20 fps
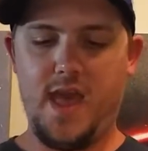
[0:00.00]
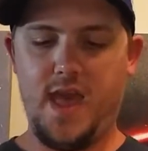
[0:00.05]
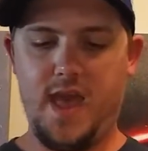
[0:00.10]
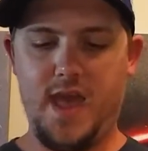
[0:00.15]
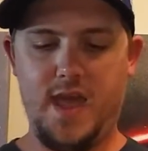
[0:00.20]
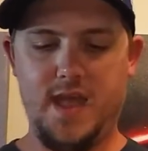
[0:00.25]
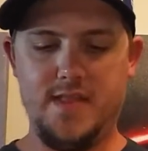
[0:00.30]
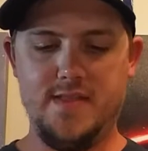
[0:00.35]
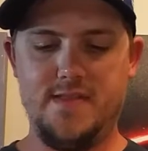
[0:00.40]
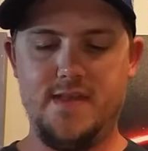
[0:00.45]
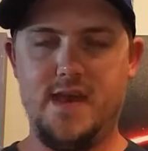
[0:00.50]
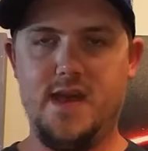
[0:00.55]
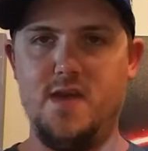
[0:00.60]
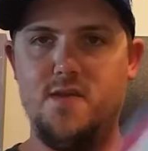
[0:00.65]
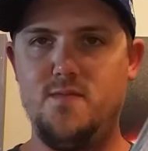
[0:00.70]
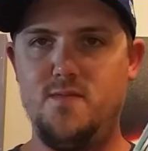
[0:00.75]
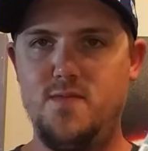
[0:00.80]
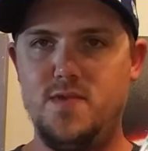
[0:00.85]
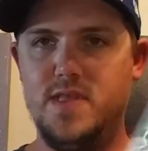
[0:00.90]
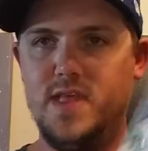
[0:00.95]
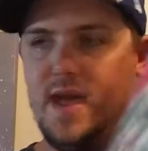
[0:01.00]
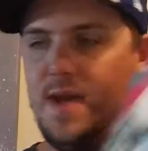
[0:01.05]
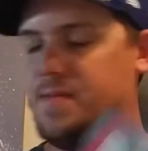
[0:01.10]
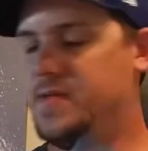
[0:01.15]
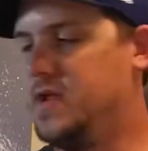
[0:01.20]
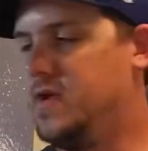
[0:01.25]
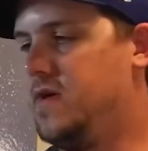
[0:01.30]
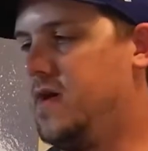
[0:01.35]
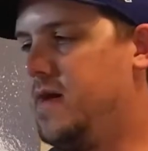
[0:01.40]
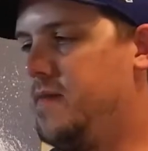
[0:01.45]
And really happy
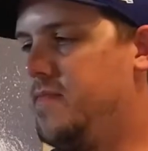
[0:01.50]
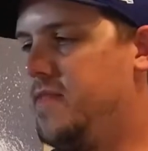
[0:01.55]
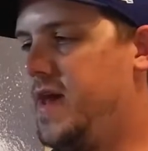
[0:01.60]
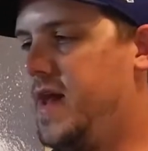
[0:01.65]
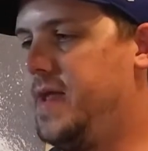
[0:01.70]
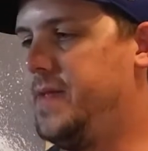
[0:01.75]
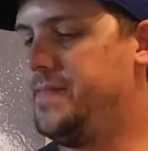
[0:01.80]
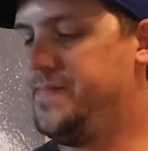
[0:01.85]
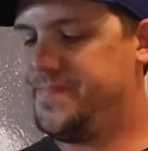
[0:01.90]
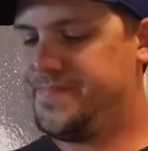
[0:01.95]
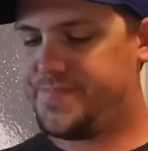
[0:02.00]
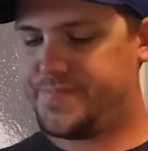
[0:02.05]
to grab that.